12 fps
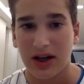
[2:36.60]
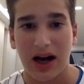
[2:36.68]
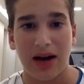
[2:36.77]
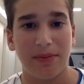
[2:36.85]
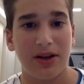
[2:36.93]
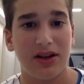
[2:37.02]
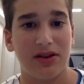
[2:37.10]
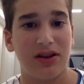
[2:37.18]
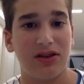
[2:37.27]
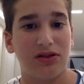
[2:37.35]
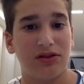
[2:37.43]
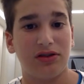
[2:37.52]
I mean,
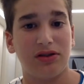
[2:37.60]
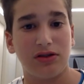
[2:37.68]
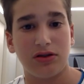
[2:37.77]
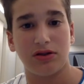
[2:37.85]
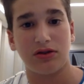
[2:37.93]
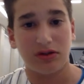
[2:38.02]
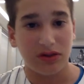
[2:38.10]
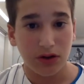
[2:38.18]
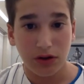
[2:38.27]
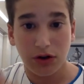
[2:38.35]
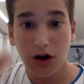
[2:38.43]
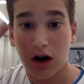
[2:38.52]
it's
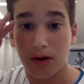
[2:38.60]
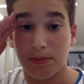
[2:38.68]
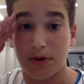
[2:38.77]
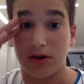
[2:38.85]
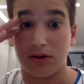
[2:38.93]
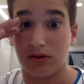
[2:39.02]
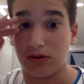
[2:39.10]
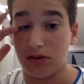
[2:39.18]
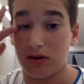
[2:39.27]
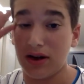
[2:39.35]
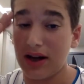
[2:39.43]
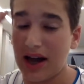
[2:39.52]
still young, but
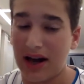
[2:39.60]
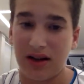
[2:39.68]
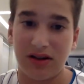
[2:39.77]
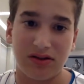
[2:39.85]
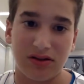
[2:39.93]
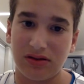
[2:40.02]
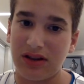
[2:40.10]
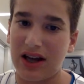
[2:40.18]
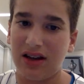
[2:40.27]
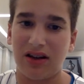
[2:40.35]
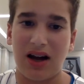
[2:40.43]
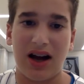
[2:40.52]
looking at his
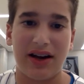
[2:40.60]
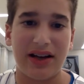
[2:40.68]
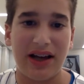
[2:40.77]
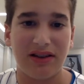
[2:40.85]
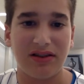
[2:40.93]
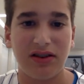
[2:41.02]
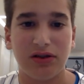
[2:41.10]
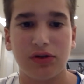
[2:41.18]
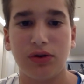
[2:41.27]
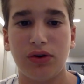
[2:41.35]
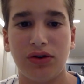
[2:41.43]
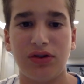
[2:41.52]
last year's
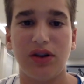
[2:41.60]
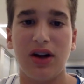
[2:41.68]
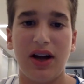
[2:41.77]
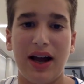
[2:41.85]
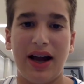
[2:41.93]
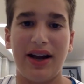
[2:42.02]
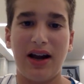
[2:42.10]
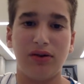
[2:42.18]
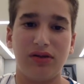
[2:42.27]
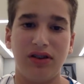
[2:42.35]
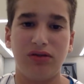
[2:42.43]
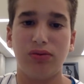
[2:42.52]
scores and
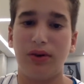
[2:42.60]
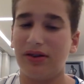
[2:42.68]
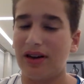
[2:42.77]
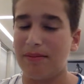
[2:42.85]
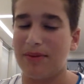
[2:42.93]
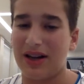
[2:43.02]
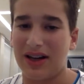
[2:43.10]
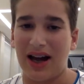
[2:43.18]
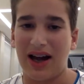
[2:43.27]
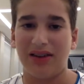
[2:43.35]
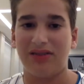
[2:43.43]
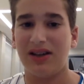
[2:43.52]
now this one's, I
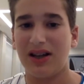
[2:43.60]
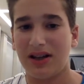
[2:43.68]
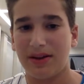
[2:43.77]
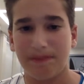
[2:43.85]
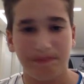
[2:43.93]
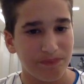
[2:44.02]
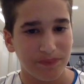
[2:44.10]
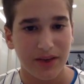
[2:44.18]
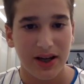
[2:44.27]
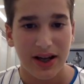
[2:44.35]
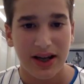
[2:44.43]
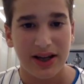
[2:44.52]
mean, I think
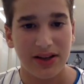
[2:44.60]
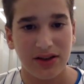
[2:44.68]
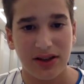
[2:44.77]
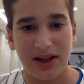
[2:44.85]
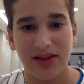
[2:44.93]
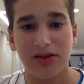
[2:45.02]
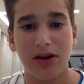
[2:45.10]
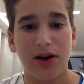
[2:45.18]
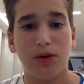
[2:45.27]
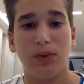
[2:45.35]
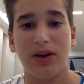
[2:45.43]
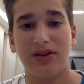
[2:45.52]
he's going
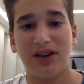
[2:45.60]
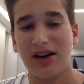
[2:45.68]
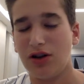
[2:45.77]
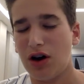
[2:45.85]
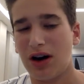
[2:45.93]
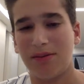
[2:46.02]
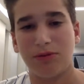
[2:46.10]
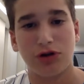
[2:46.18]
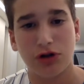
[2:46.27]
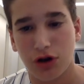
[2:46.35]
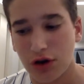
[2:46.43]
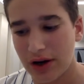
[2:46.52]
to win Cy Young, I'm
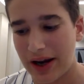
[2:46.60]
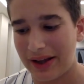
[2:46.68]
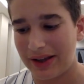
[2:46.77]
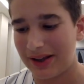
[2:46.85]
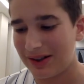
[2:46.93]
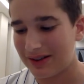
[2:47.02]
sure, and